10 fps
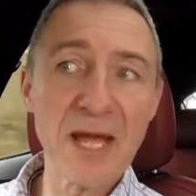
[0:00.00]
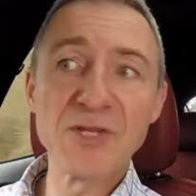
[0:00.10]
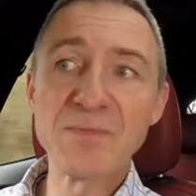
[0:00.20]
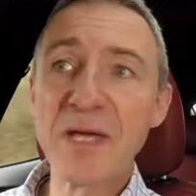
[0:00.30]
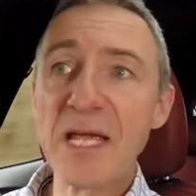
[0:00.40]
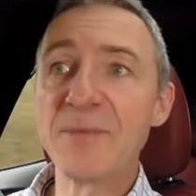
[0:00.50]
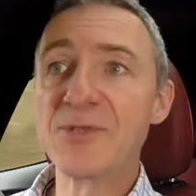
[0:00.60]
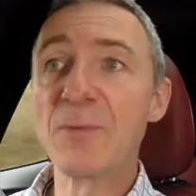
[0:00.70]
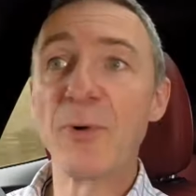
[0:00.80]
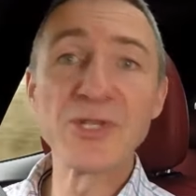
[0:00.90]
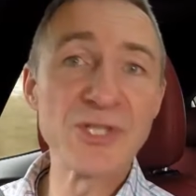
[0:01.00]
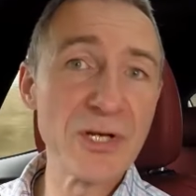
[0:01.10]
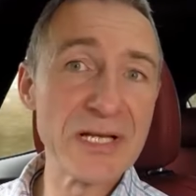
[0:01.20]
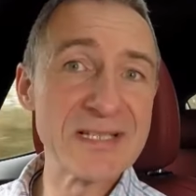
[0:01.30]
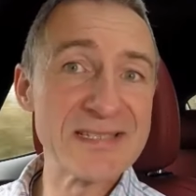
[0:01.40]
bhp
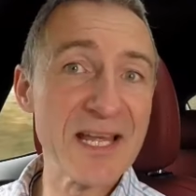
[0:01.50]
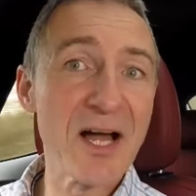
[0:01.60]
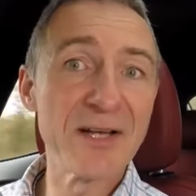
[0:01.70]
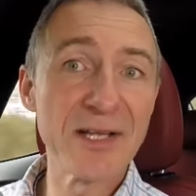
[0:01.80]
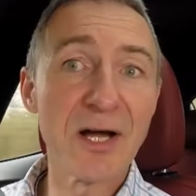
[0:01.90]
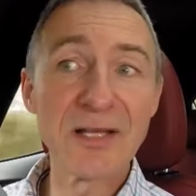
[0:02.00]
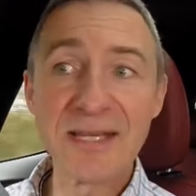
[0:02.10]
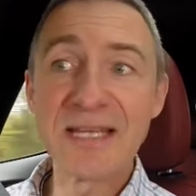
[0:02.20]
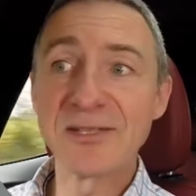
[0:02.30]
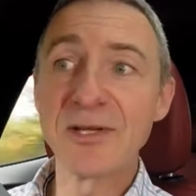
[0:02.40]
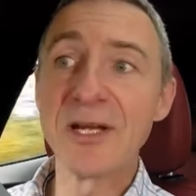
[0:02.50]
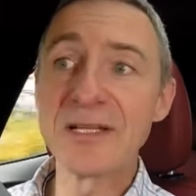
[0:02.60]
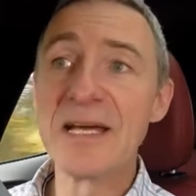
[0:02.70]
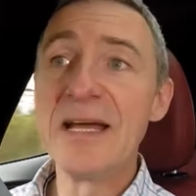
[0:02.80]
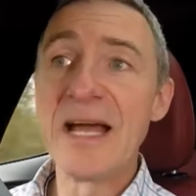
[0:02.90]
2.2 litre CRDI diesel
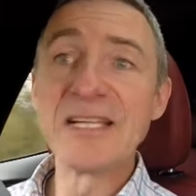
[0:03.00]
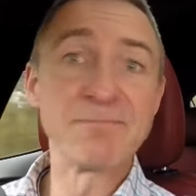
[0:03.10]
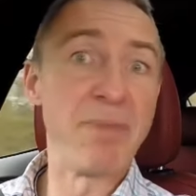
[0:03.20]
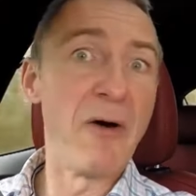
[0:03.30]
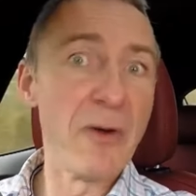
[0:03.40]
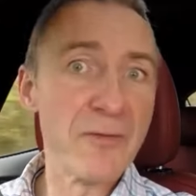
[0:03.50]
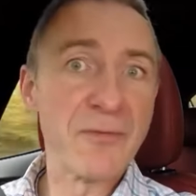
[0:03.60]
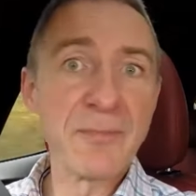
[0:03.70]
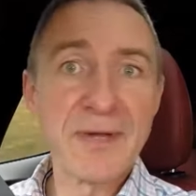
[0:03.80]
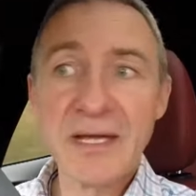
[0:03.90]
unit, is borrowed from